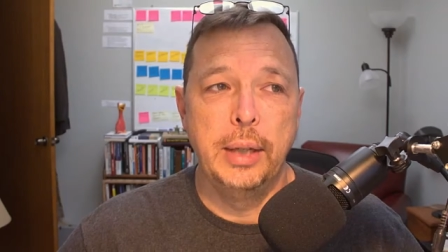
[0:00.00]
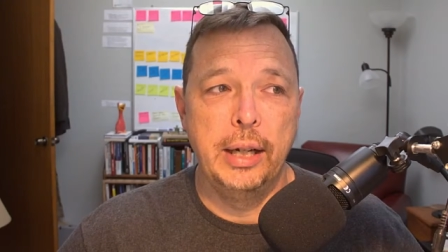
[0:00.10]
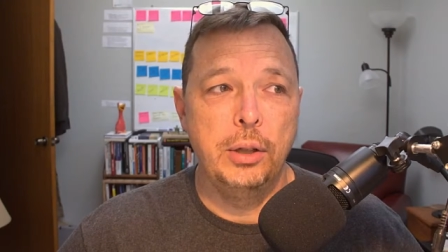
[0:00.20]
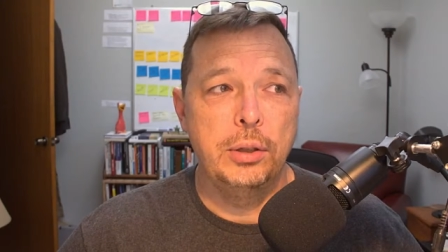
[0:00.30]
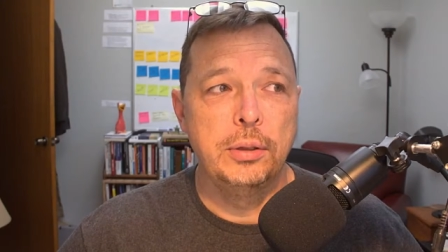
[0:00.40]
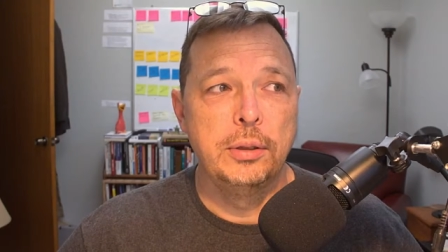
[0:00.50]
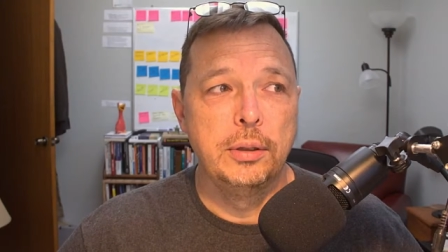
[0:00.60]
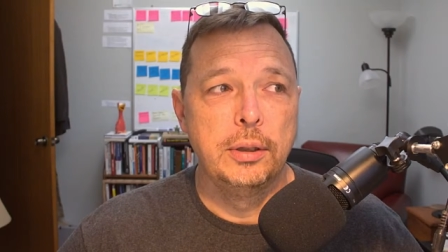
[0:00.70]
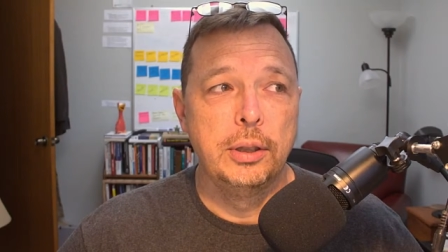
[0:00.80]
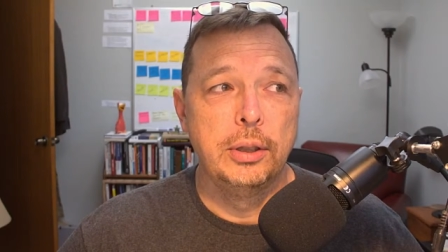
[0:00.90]
Well,
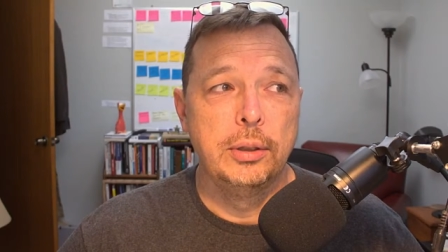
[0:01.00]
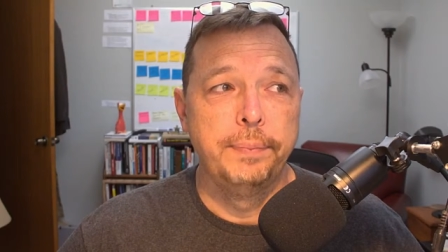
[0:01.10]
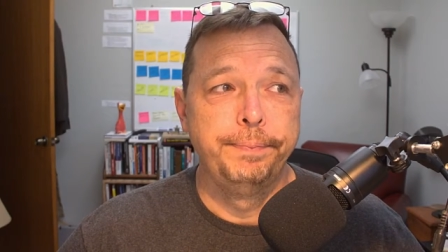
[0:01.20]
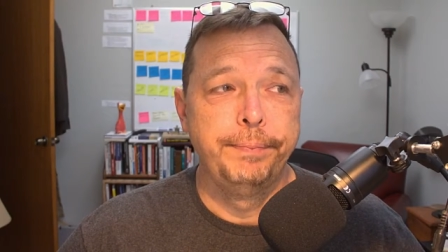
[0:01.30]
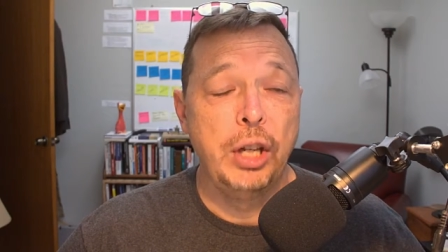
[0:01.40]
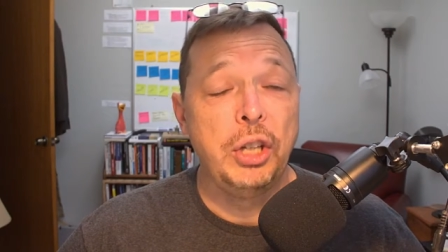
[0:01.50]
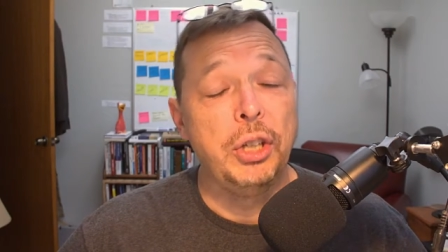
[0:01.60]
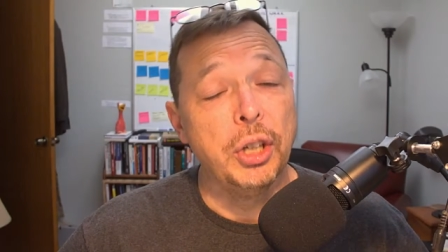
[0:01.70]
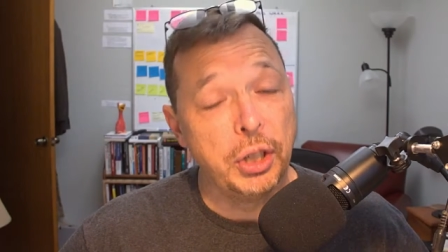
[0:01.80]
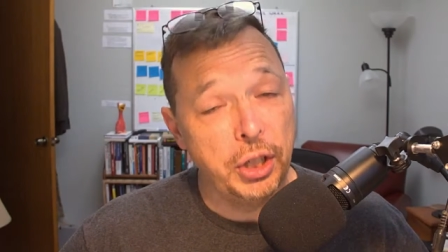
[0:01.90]

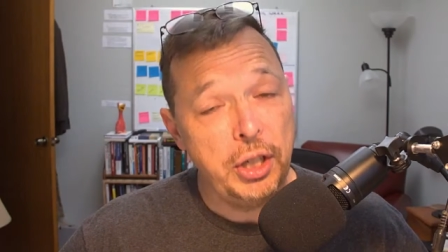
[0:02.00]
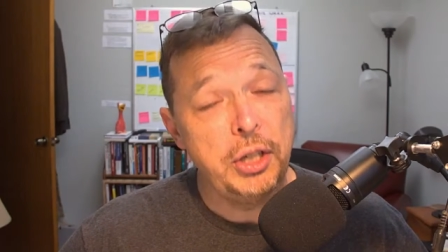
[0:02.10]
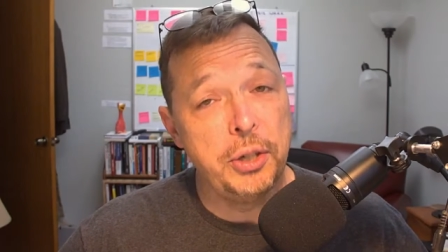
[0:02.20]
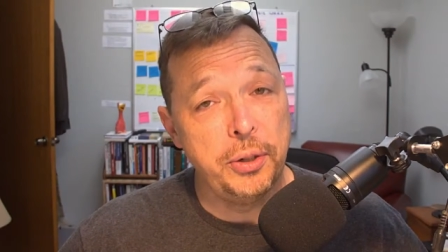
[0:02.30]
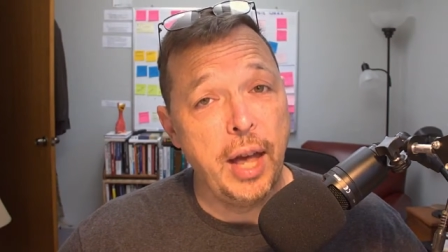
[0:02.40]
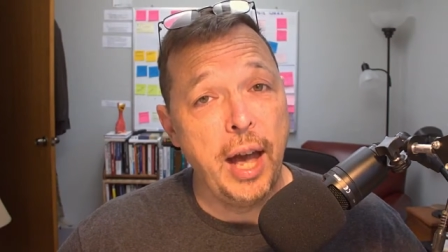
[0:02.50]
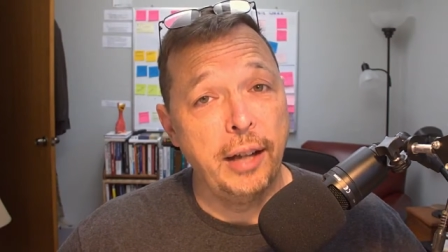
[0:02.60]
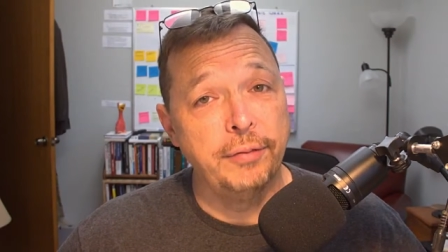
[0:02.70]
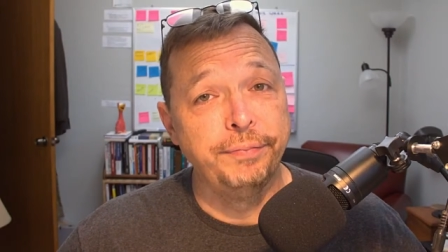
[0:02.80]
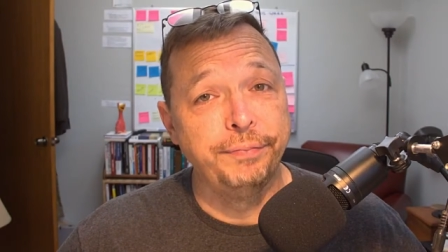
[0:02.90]
you could do
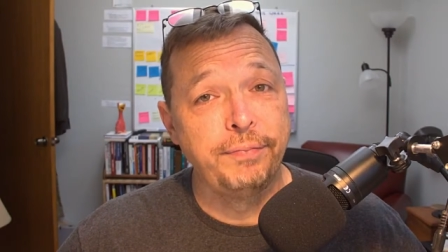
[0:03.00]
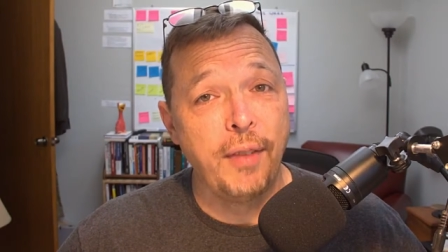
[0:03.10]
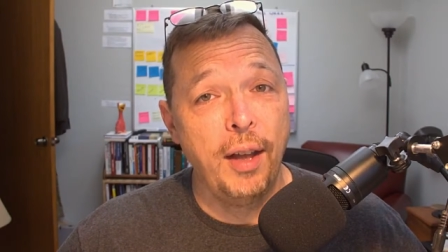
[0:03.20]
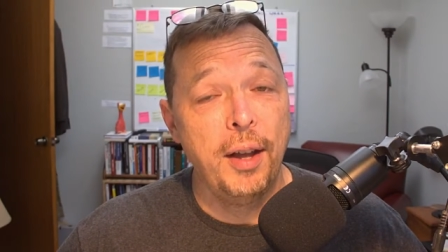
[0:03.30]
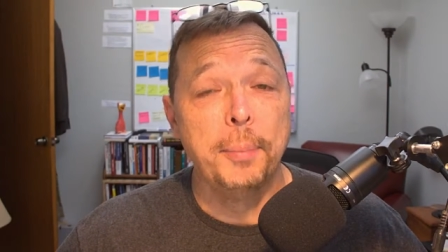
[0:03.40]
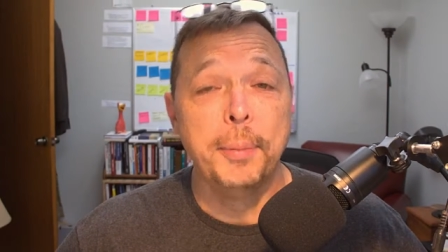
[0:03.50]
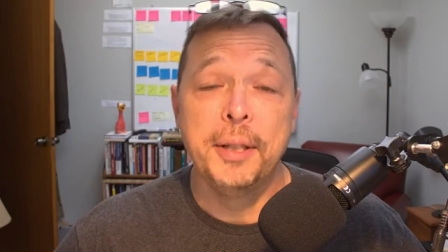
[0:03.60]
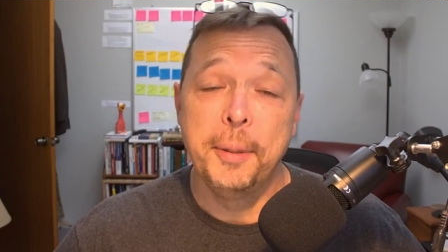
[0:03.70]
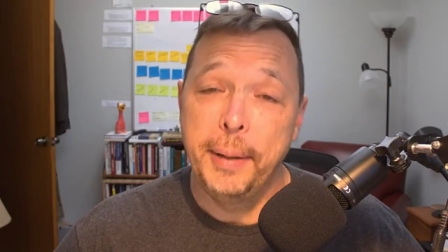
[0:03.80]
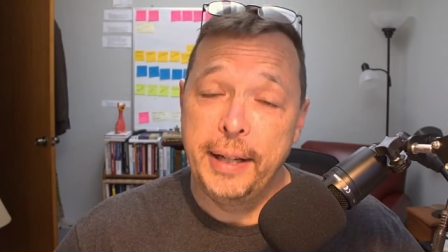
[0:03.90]
that
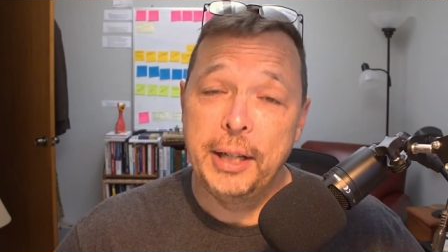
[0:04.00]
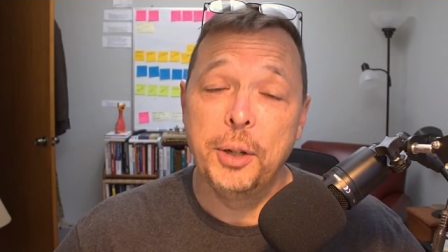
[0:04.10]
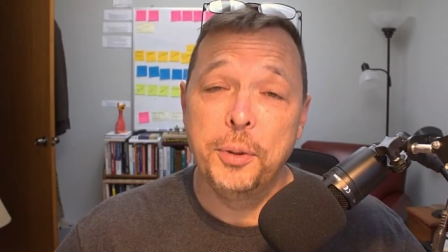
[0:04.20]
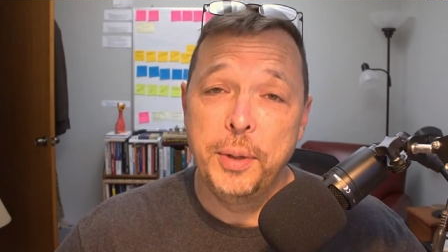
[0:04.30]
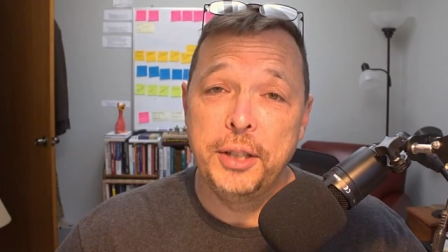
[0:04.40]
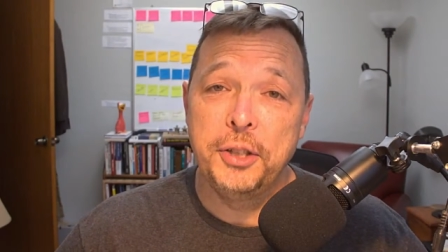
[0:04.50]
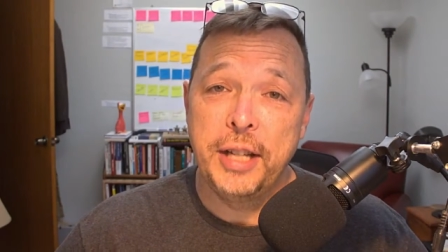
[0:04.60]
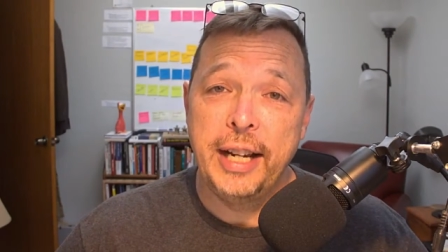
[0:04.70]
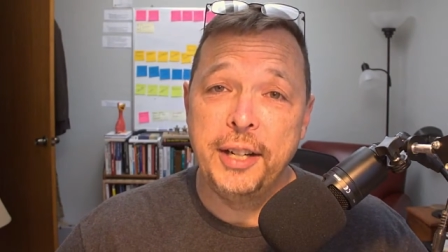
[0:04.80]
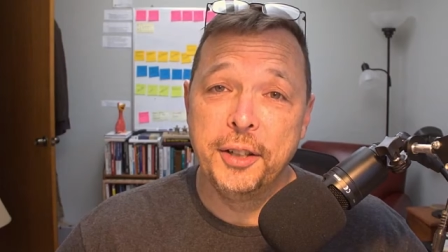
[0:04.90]
but depending on which
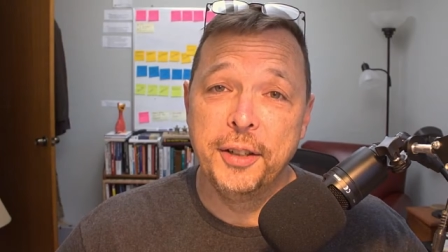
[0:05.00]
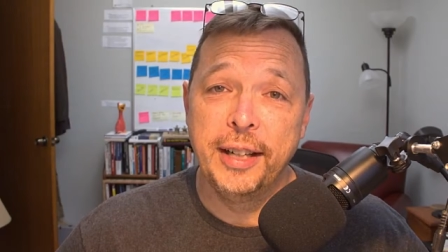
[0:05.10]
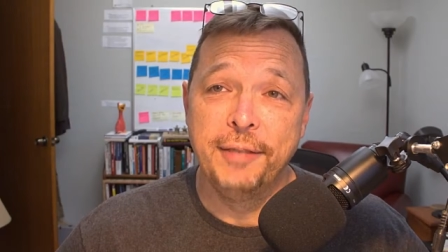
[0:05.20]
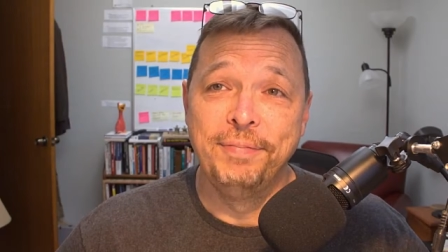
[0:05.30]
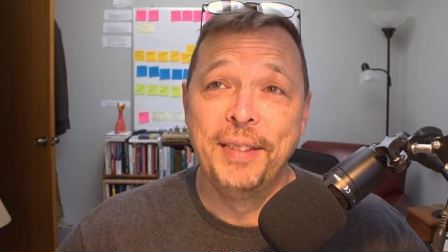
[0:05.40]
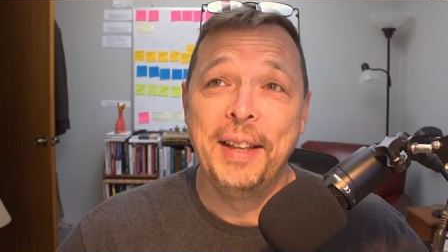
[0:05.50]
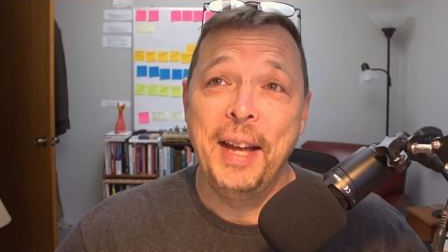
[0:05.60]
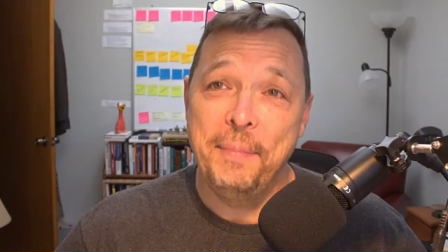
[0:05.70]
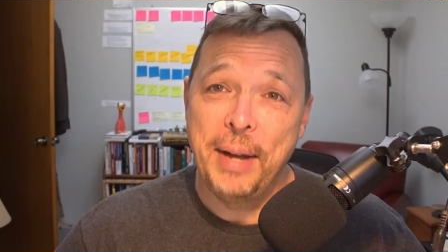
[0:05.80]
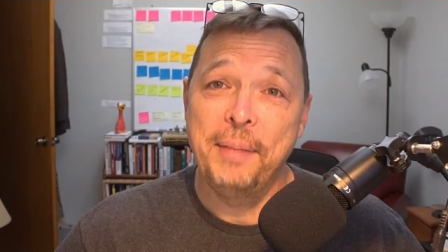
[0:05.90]
state you're in,
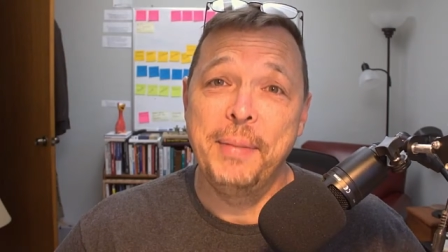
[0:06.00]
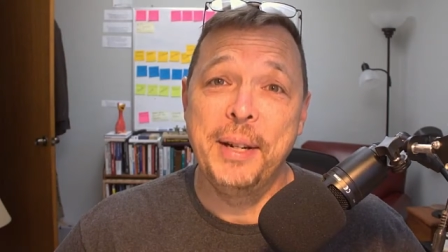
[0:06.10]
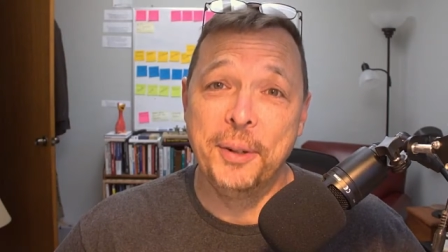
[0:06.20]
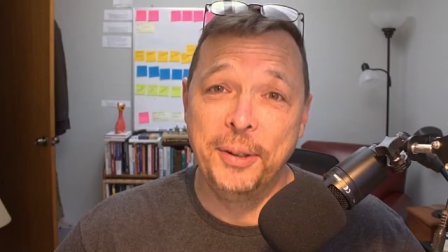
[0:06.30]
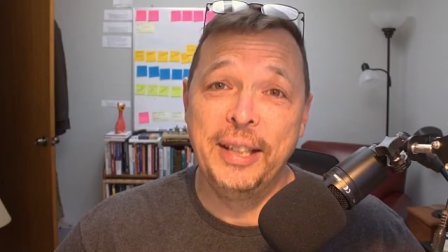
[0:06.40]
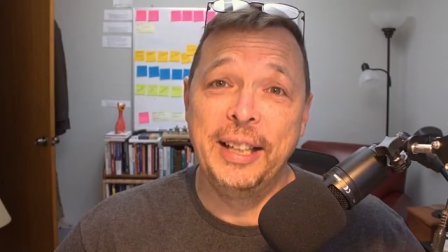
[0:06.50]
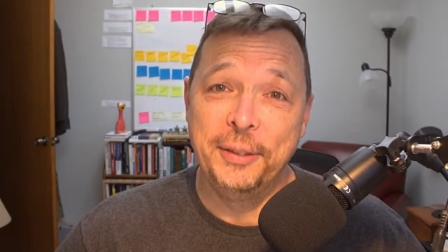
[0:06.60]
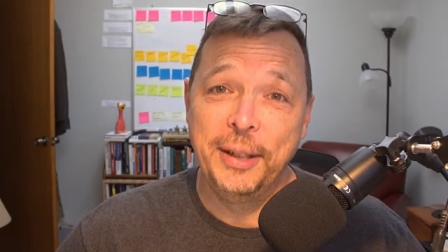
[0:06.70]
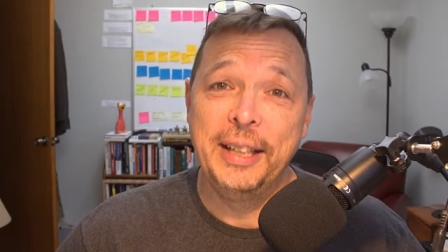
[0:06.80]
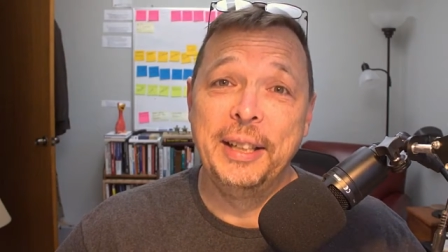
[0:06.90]
that might be a
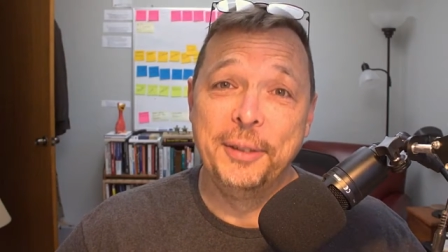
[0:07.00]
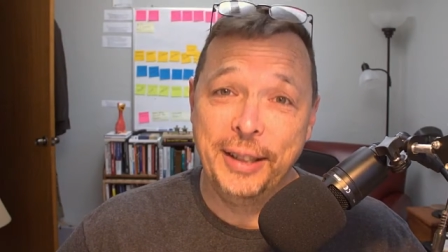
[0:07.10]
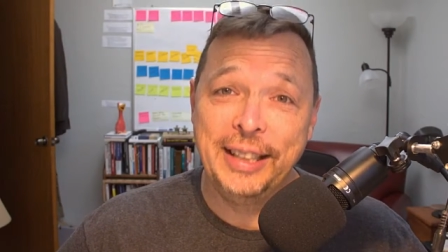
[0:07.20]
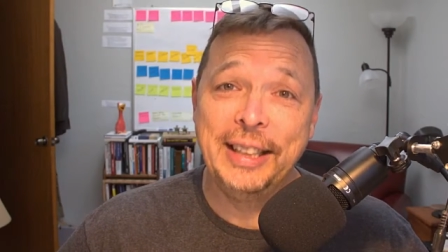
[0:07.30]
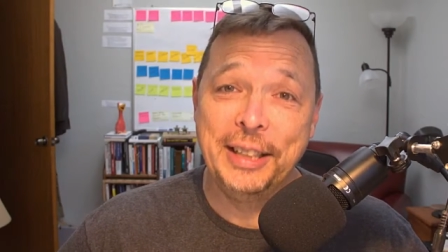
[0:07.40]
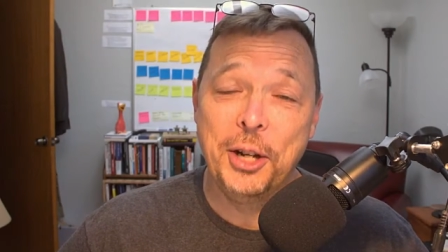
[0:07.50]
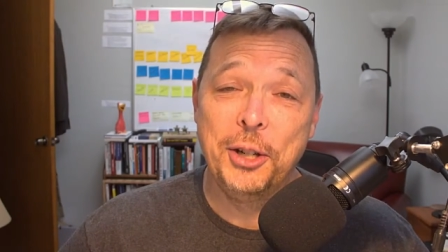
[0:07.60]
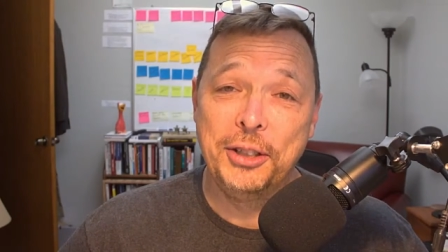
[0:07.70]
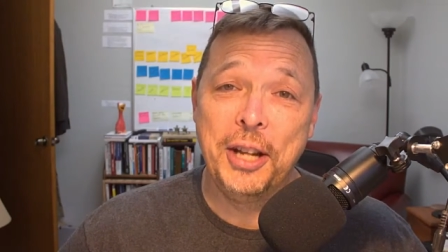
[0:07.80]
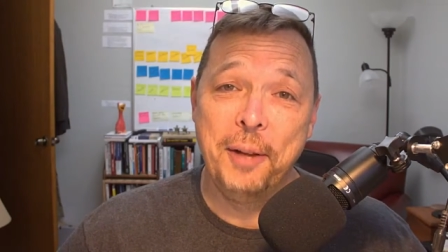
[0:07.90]
really, really, really
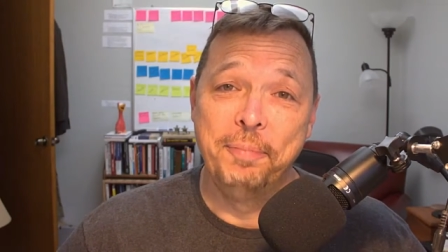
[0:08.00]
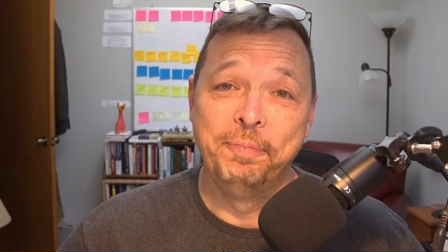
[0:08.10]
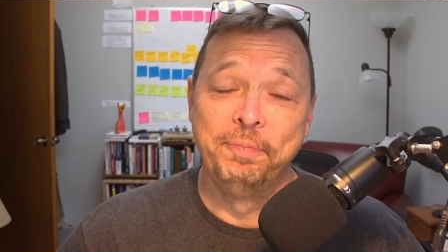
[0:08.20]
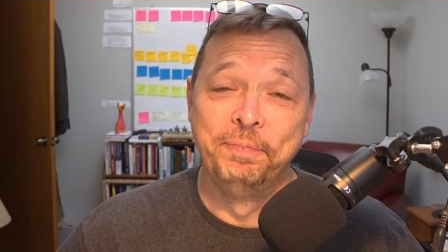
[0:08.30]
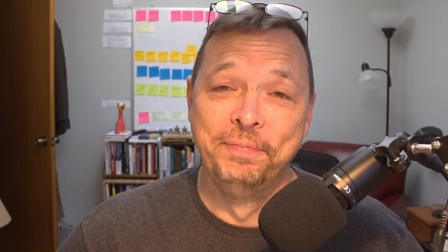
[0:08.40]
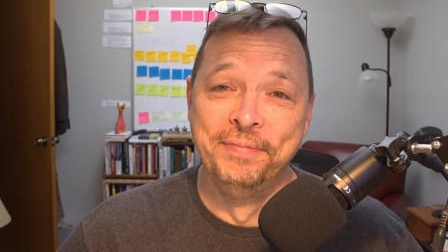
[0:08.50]
long time.